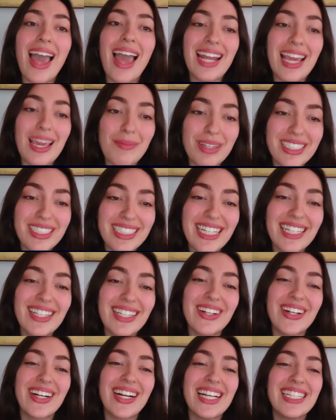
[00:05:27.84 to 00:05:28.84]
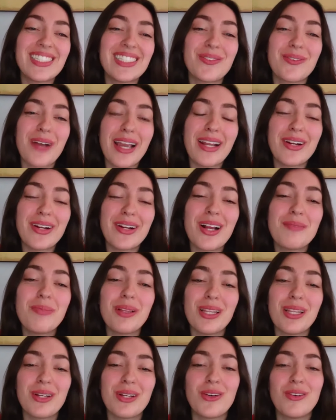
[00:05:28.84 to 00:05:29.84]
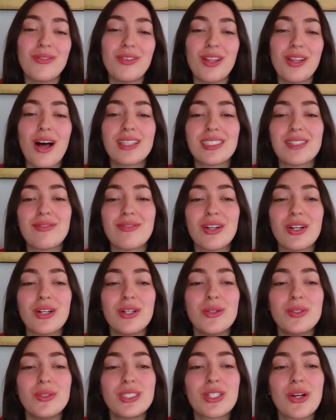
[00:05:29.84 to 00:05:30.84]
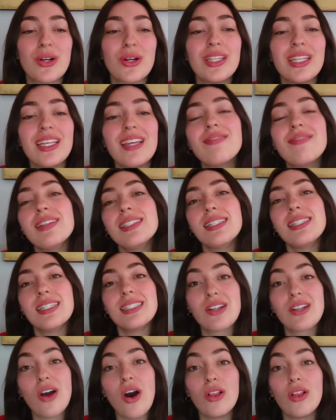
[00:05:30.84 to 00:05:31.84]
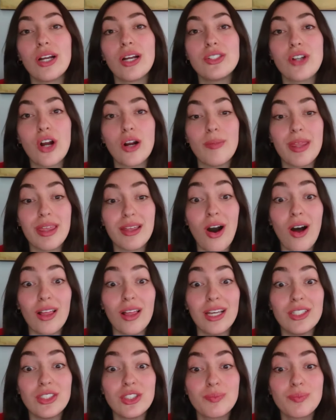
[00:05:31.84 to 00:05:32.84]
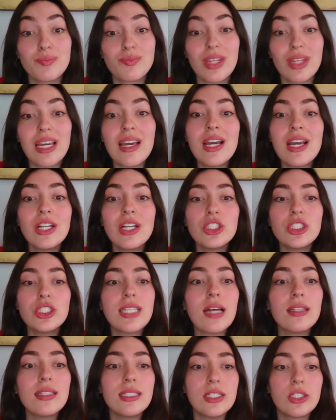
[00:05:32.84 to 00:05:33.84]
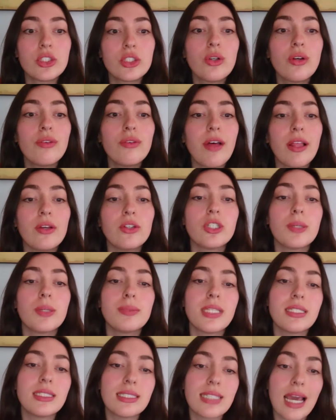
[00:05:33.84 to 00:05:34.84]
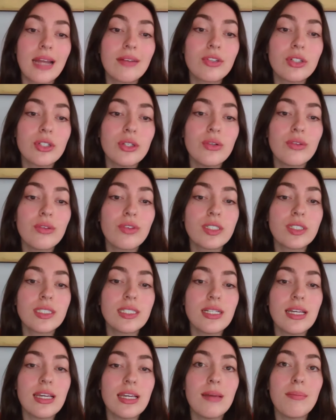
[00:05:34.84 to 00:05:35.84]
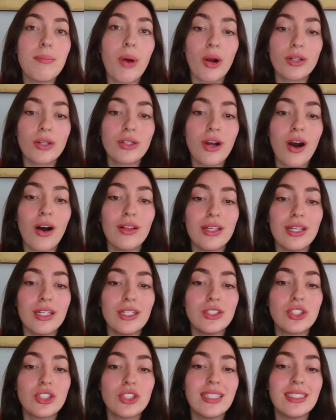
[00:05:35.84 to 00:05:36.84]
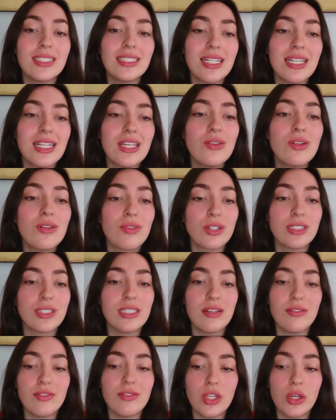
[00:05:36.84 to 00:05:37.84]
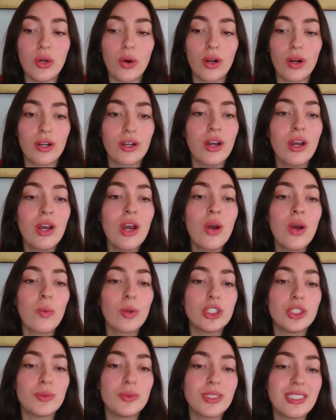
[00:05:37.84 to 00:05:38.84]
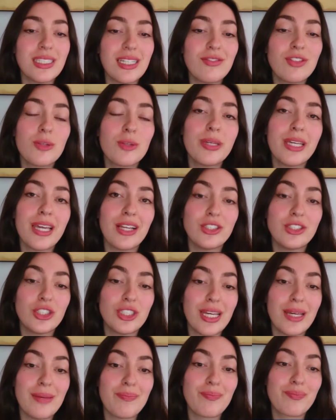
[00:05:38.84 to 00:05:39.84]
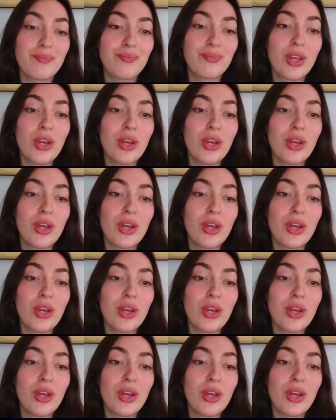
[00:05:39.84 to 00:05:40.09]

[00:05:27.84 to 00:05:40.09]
And Amy Schiller is a writer and political philosopher who's currently a visiting scholar at Dartmouth College. She's held additional fellowships at Stanford University, Bard College, and City University of New York, where she received her PhD.